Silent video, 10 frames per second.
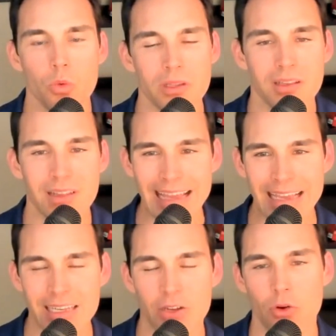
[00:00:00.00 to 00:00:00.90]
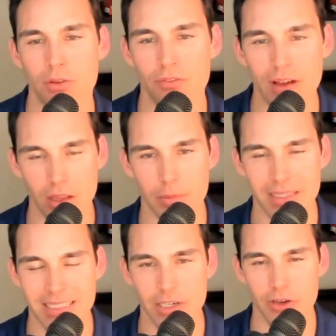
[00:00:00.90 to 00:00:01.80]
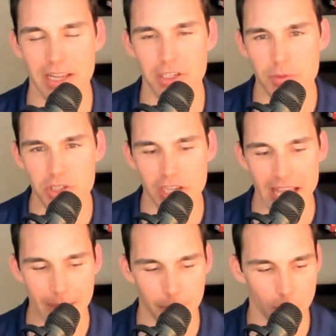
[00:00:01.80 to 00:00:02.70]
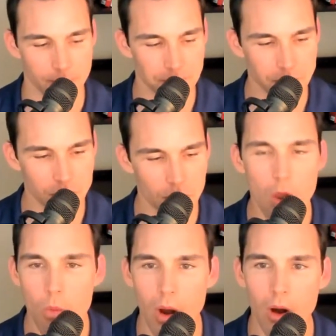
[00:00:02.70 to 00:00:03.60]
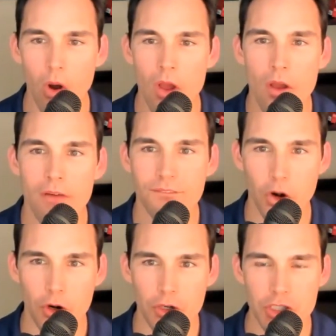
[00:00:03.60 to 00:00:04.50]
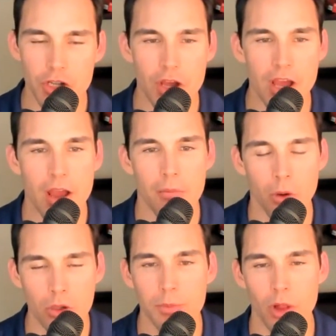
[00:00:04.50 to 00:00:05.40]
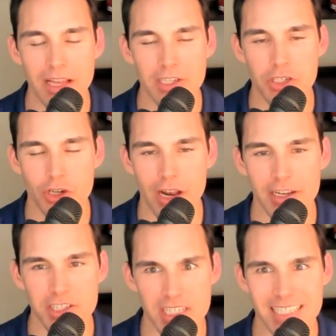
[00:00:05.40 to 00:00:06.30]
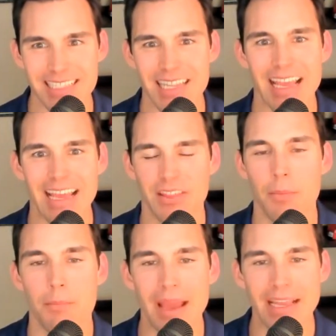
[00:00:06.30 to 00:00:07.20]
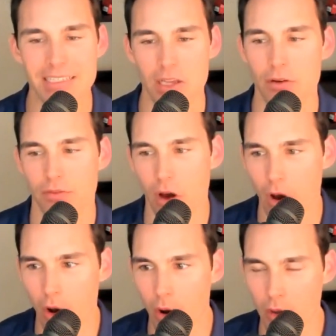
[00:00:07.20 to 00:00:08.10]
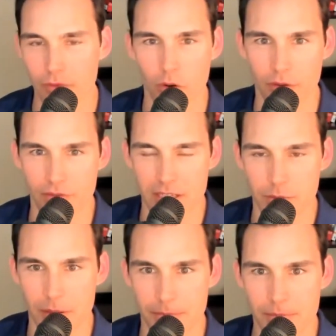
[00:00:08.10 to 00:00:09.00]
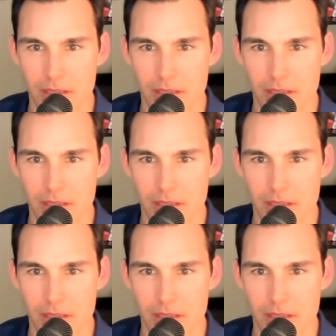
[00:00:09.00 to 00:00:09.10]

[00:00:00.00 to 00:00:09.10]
with land in our developments here at HBG Capital? Well, first, multiple exit strategies at the base of all of our investment.